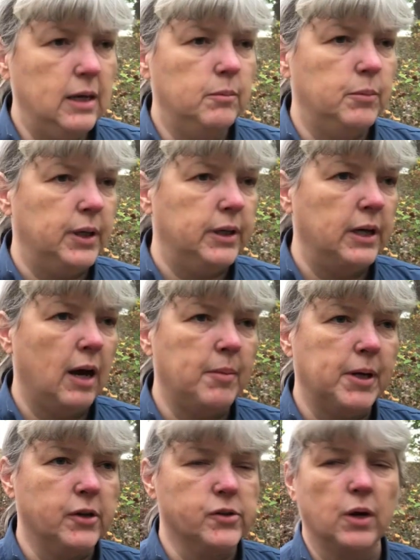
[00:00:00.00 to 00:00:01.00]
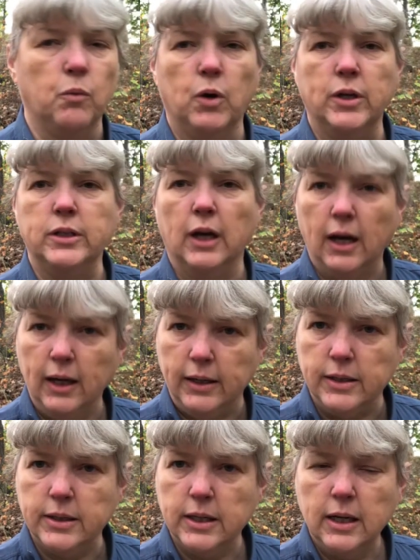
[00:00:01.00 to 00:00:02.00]
but not because I want to
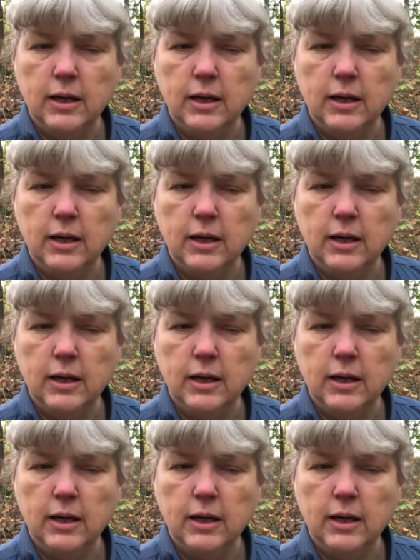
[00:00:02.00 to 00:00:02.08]
hunt,